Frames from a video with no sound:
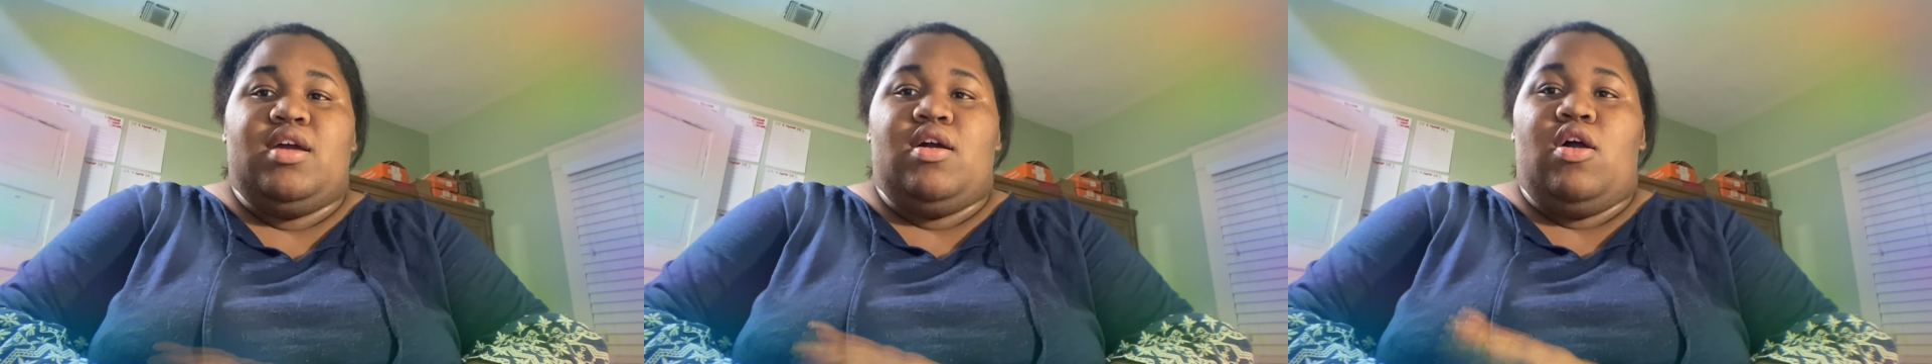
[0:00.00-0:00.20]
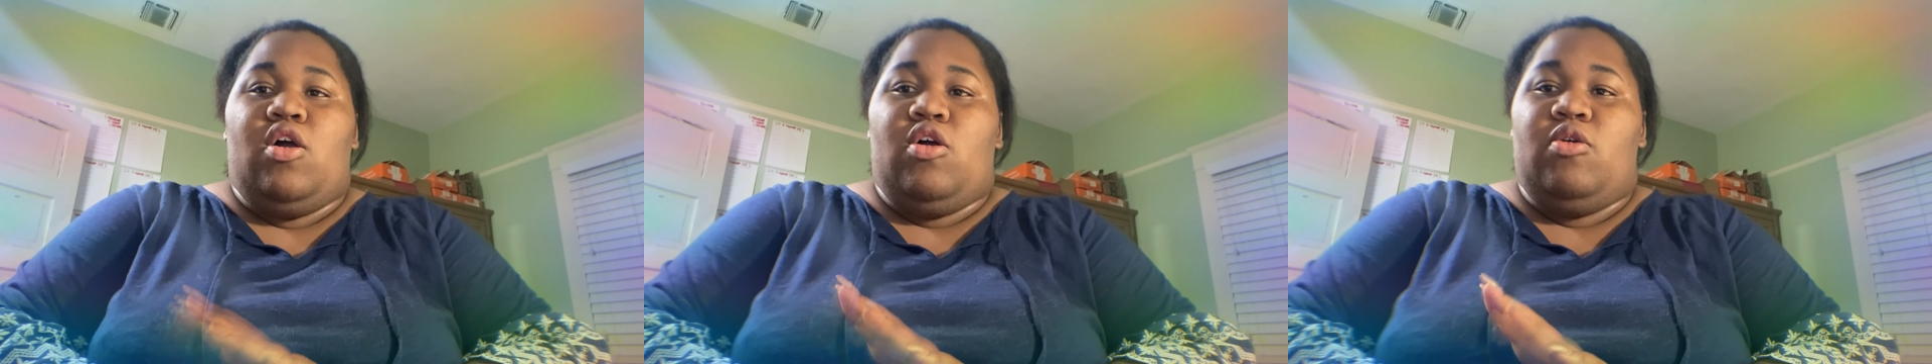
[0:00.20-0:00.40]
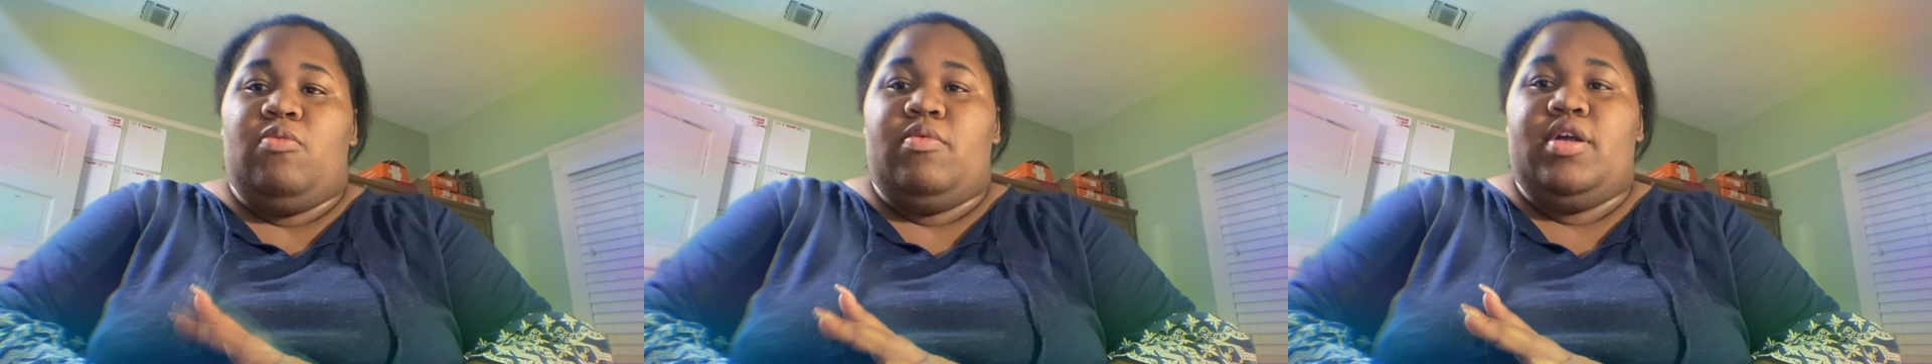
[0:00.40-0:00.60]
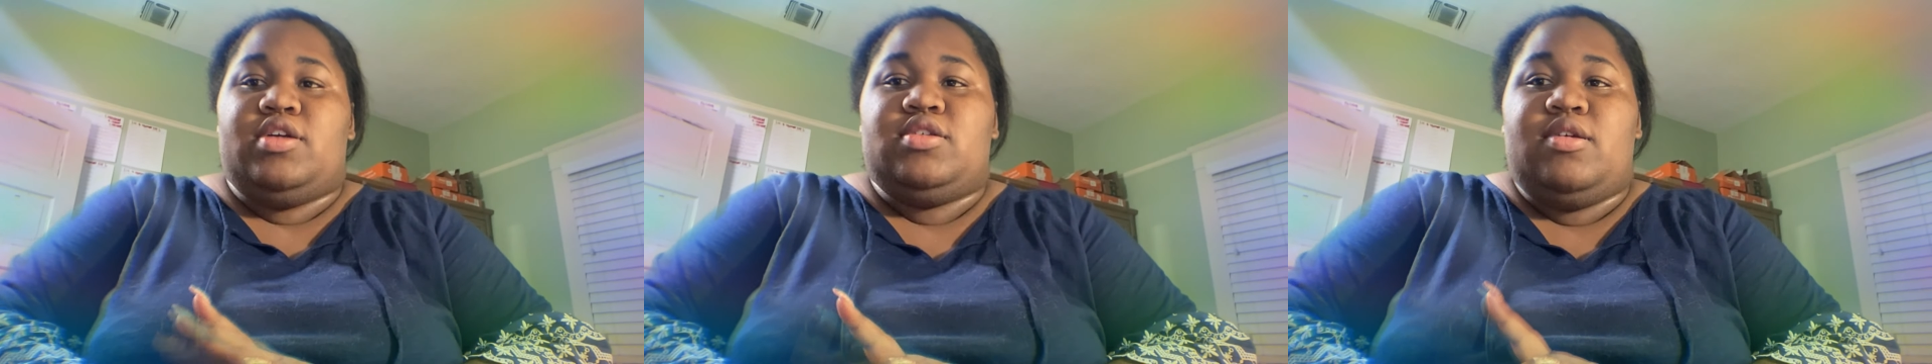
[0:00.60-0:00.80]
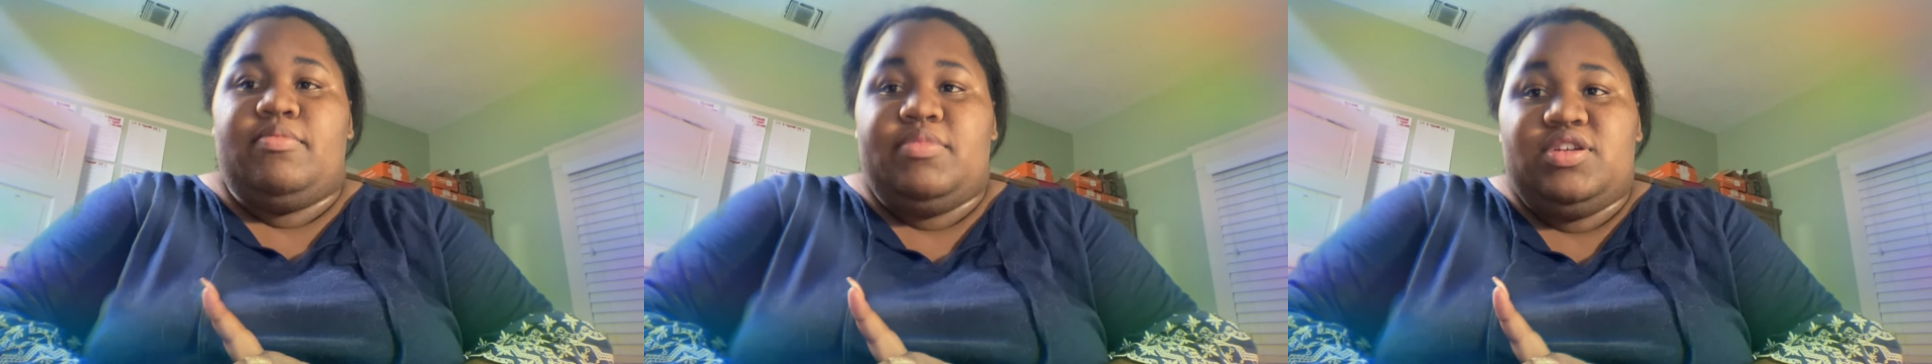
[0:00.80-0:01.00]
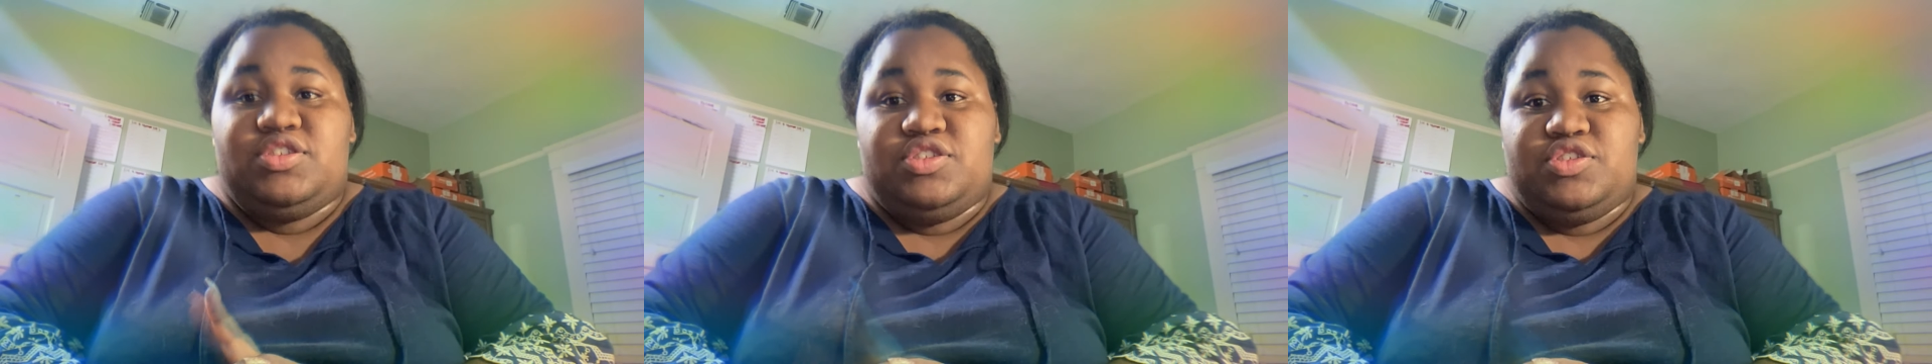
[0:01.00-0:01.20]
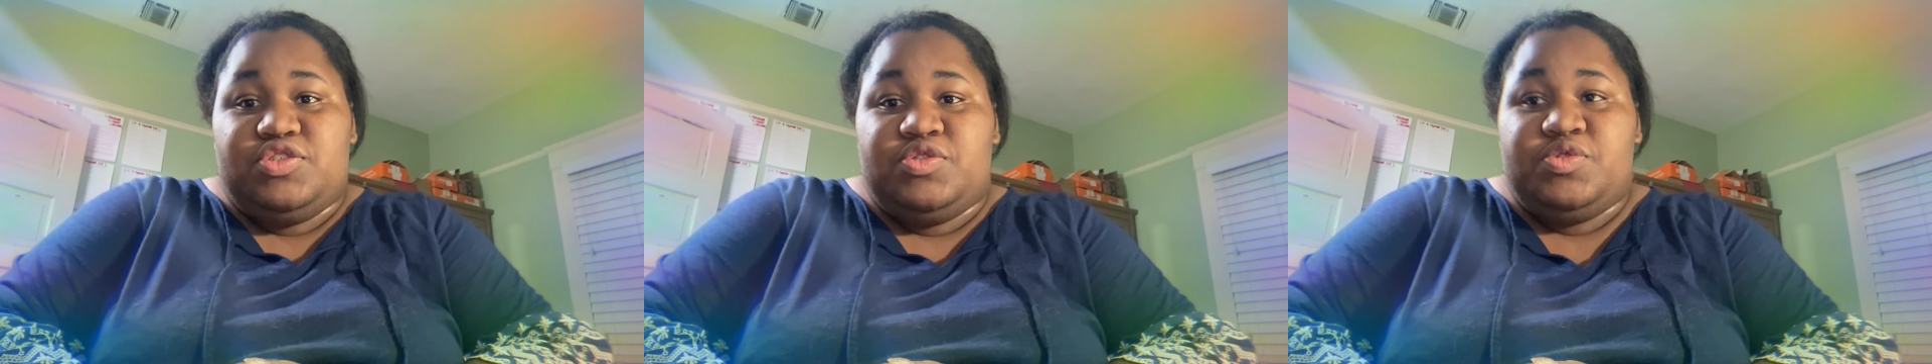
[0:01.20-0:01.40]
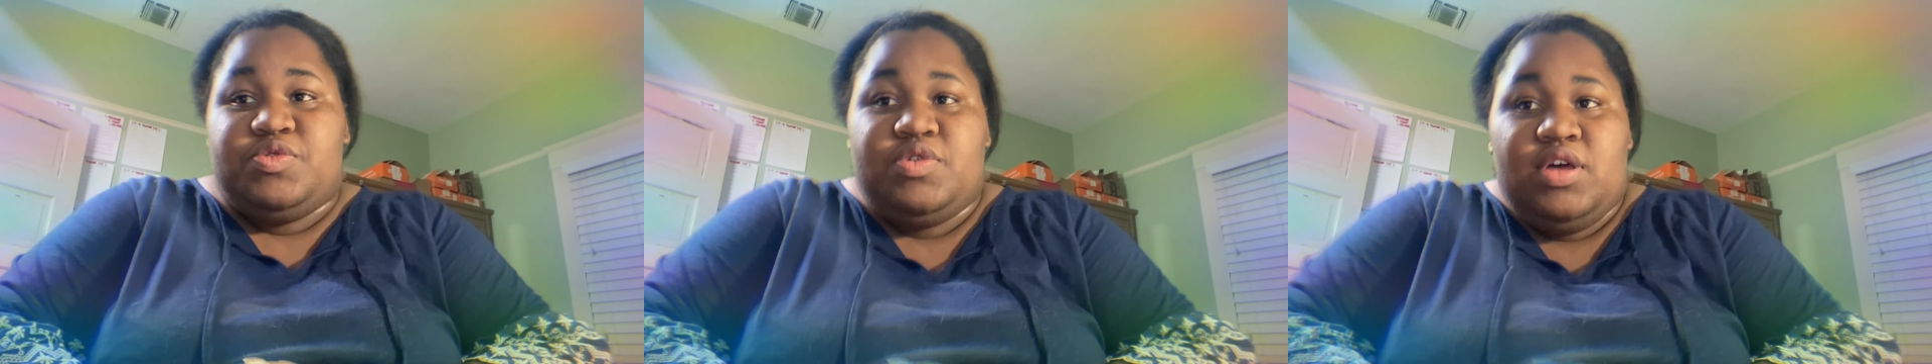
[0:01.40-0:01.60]
homework number
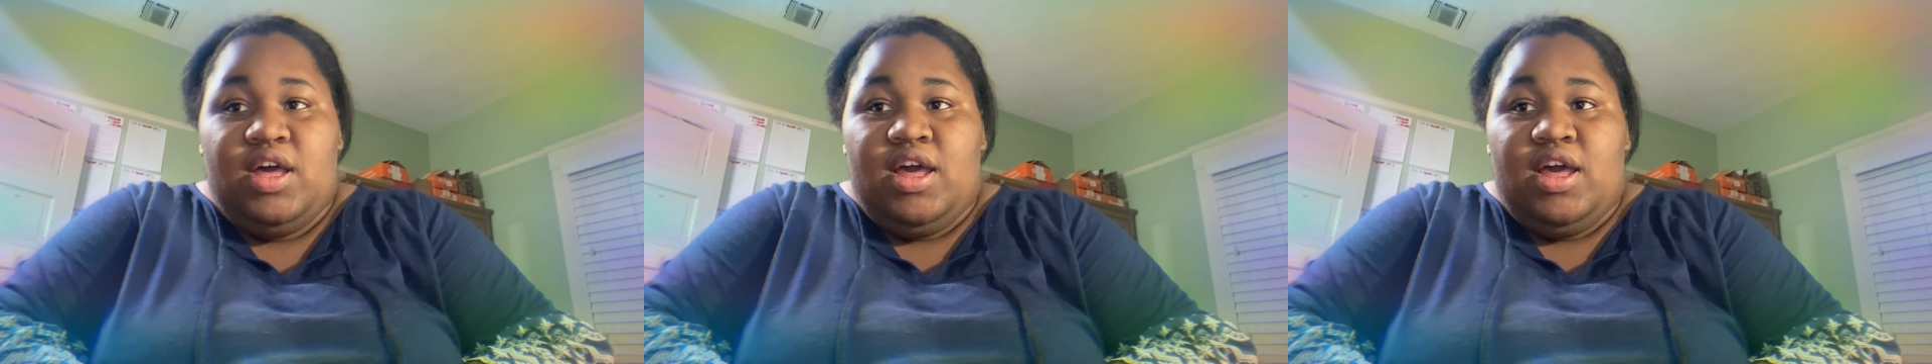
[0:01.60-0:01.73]
2,